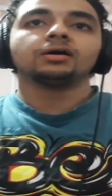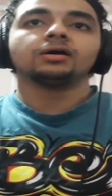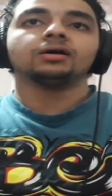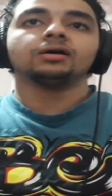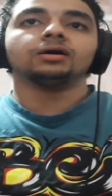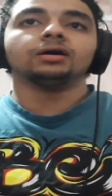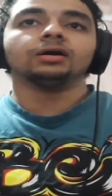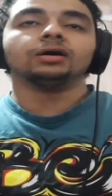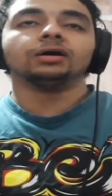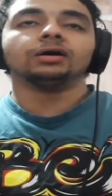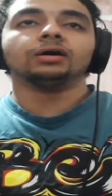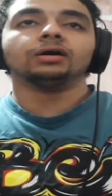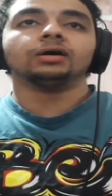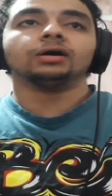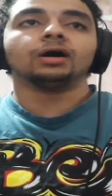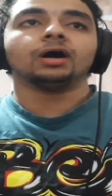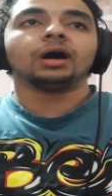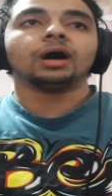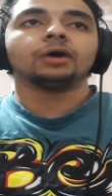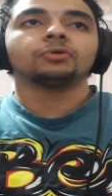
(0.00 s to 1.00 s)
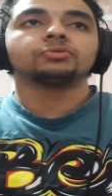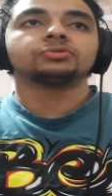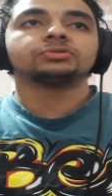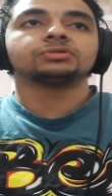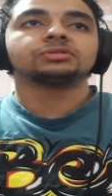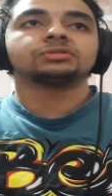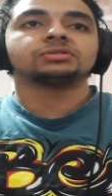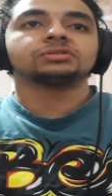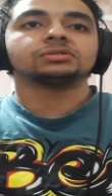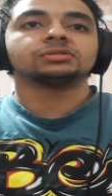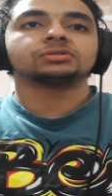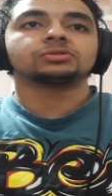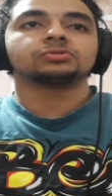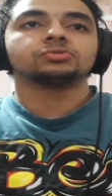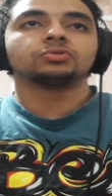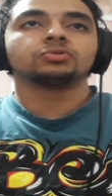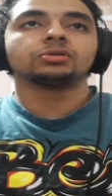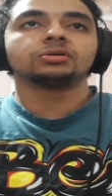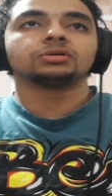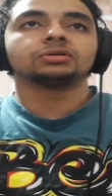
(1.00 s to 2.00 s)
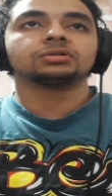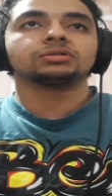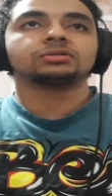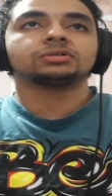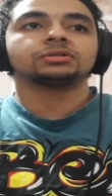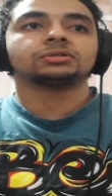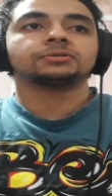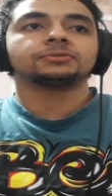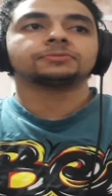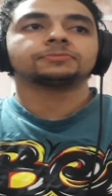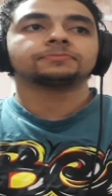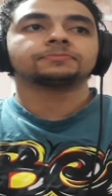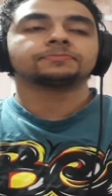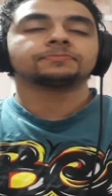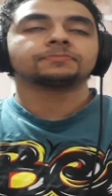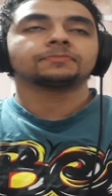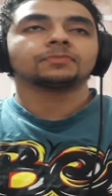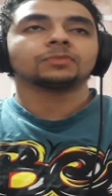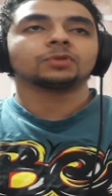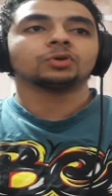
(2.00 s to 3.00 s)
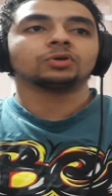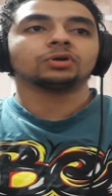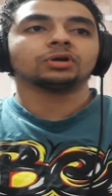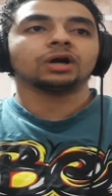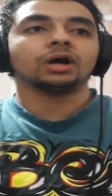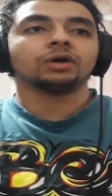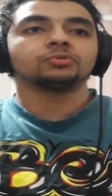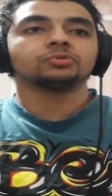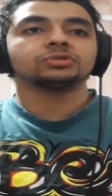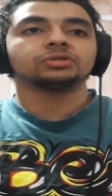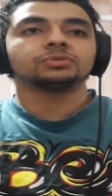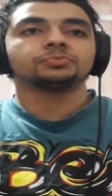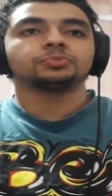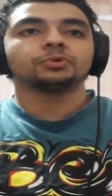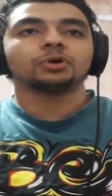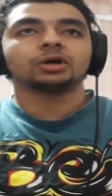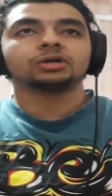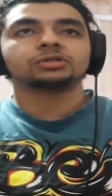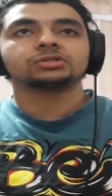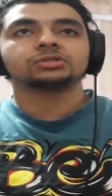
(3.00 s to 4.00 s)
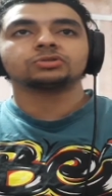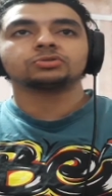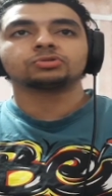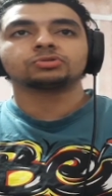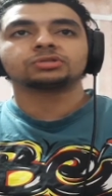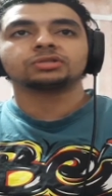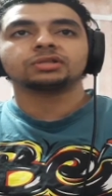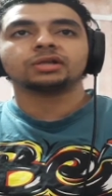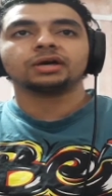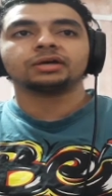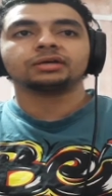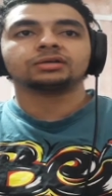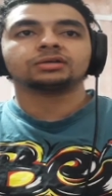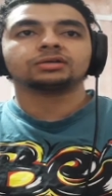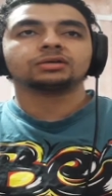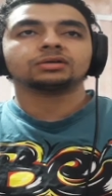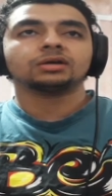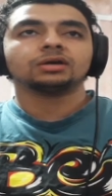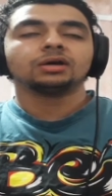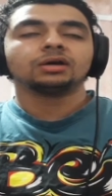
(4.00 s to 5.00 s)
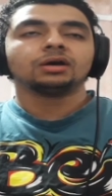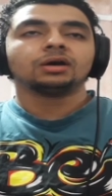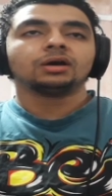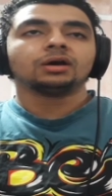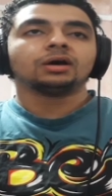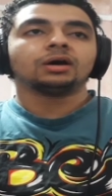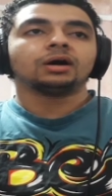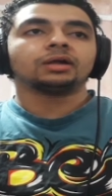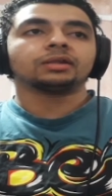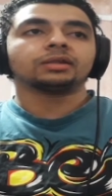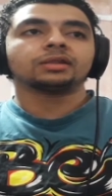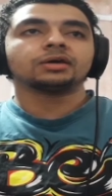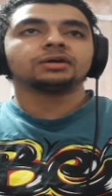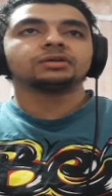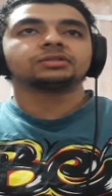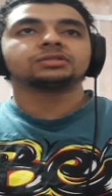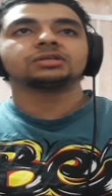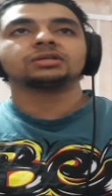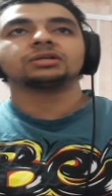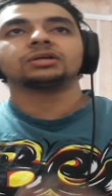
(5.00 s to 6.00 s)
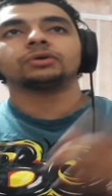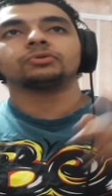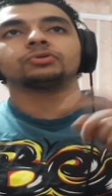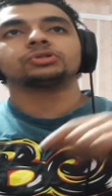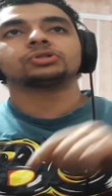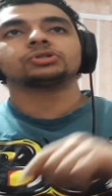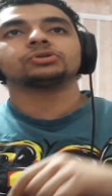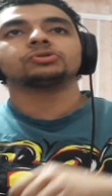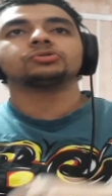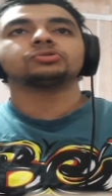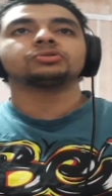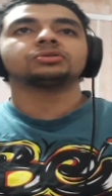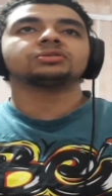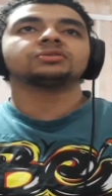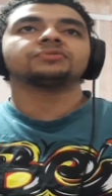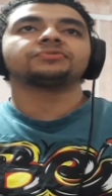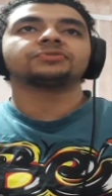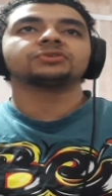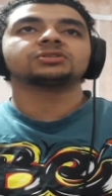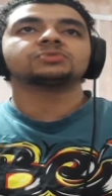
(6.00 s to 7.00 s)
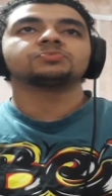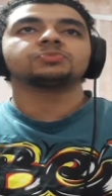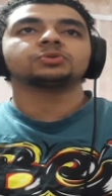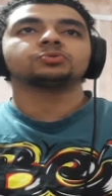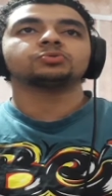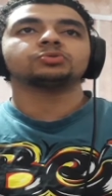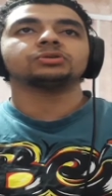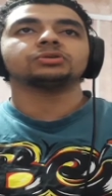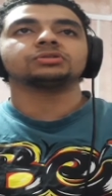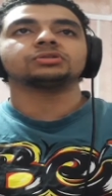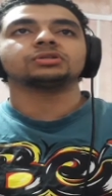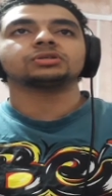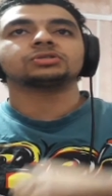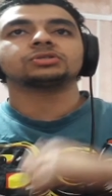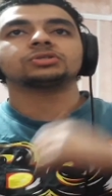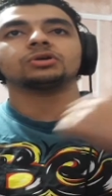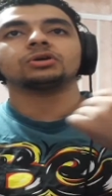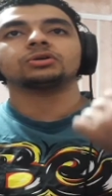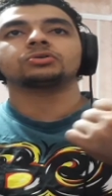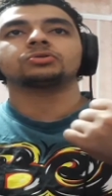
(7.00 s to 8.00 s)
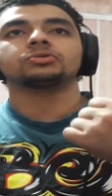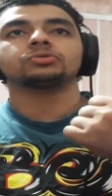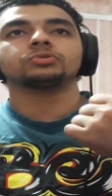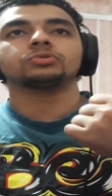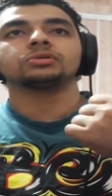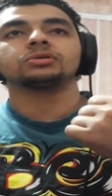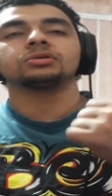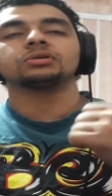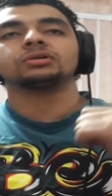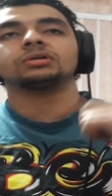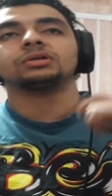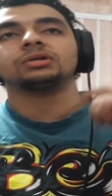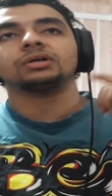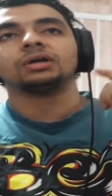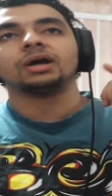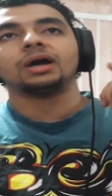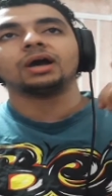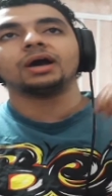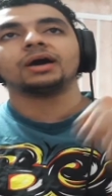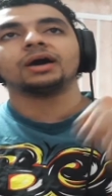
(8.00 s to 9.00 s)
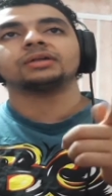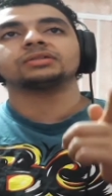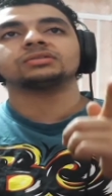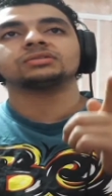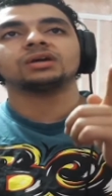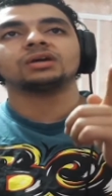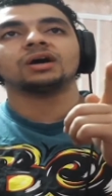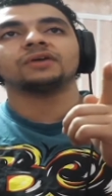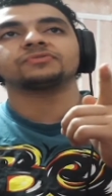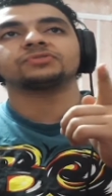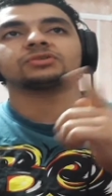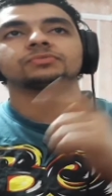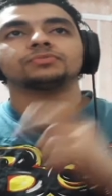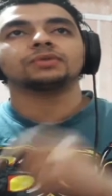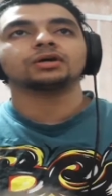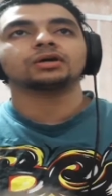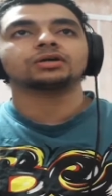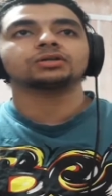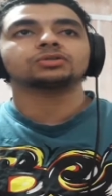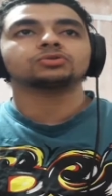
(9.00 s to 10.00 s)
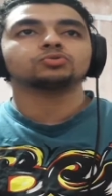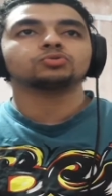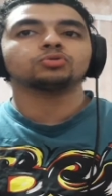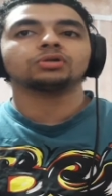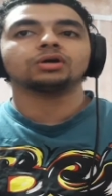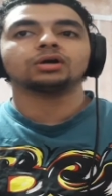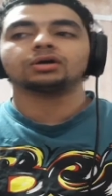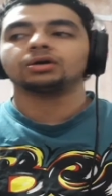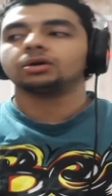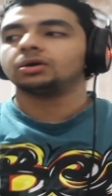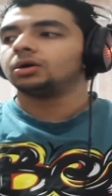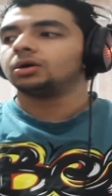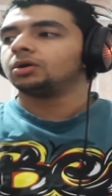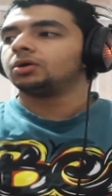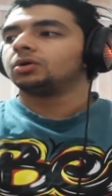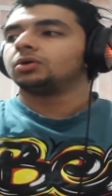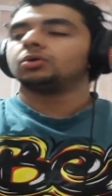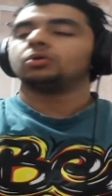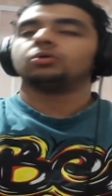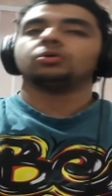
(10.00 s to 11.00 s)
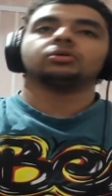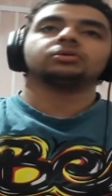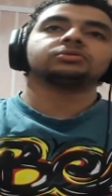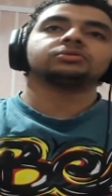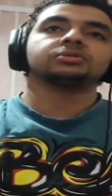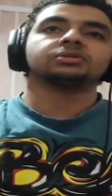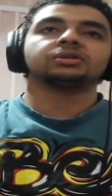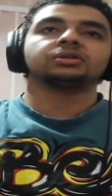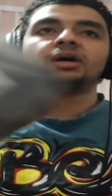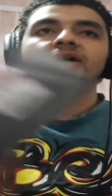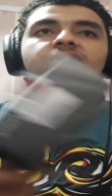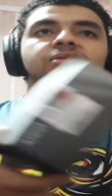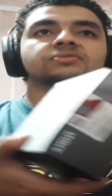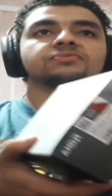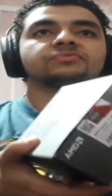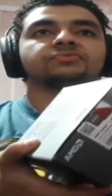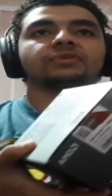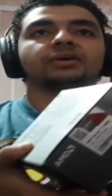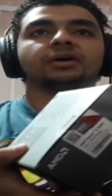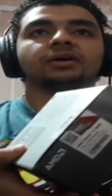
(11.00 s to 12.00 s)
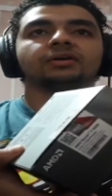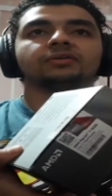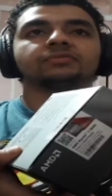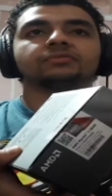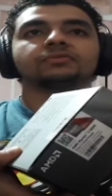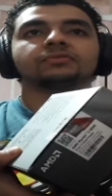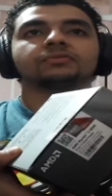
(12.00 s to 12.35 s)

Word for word: uh, how is the cooler or how the box looks like and later I will show you the difference between the stock cooler and aftermarket cooler on the Ryzen 5